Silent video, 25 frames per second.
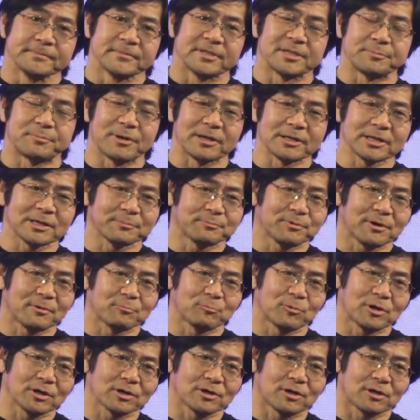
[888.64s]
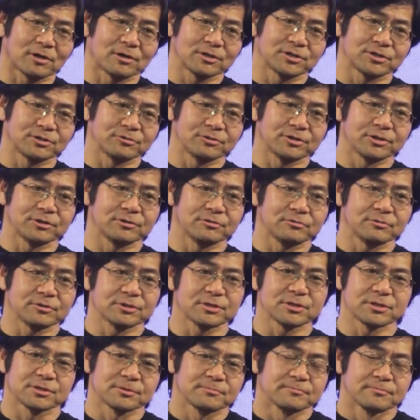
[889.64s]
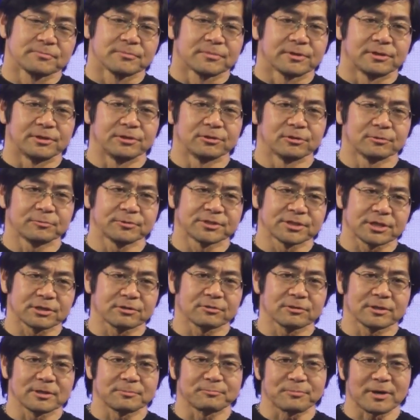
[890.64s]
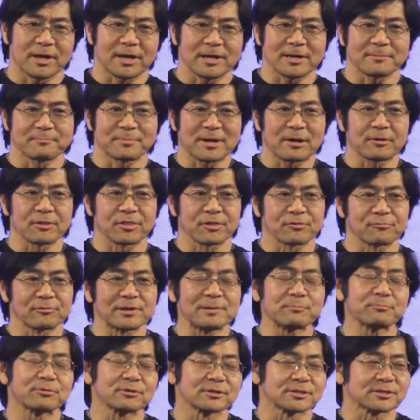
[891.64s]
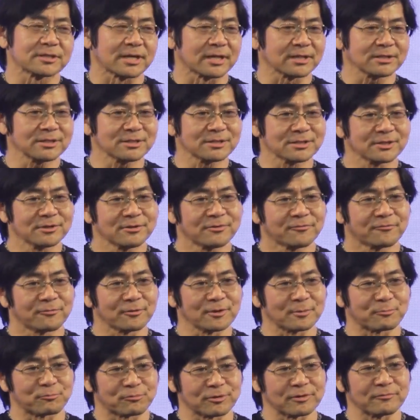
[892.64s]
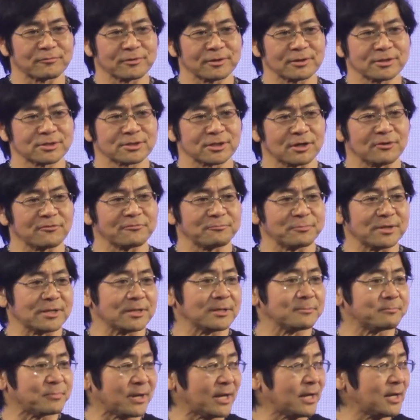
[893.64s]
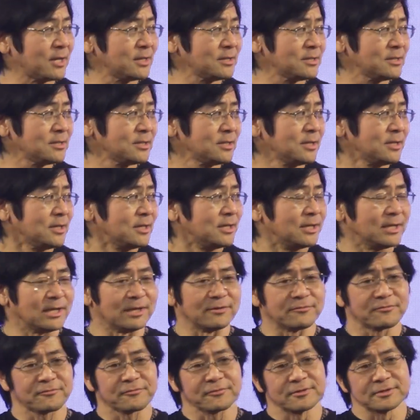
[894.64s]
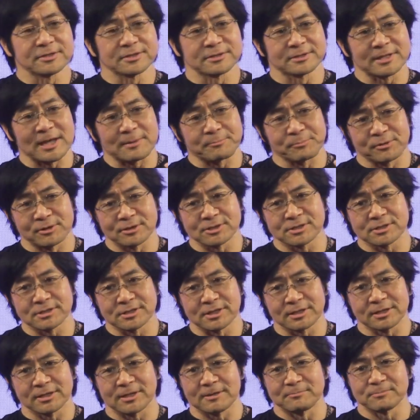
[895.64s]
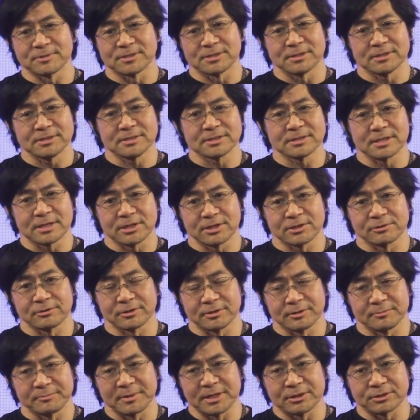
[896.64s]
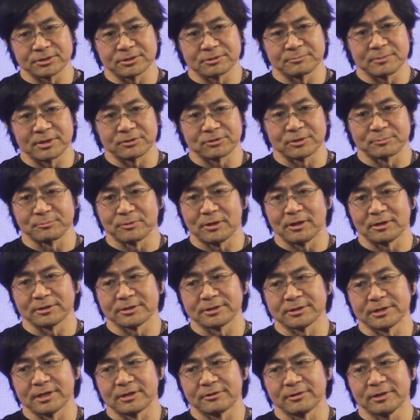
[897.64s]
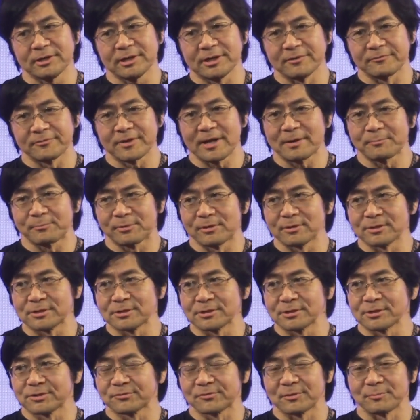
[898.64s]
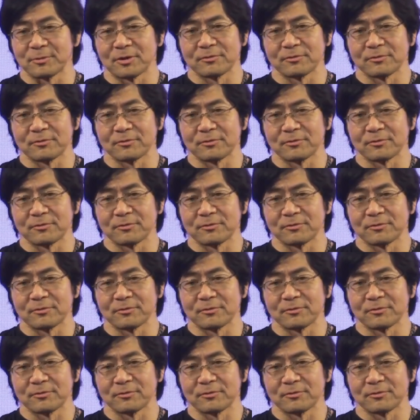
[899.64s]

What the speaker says: Depending upon what cards you use, you'll generally pay about 3% for the privilege of being paid. If that person that comes in, say you're in a major metropolitan area, if that person is from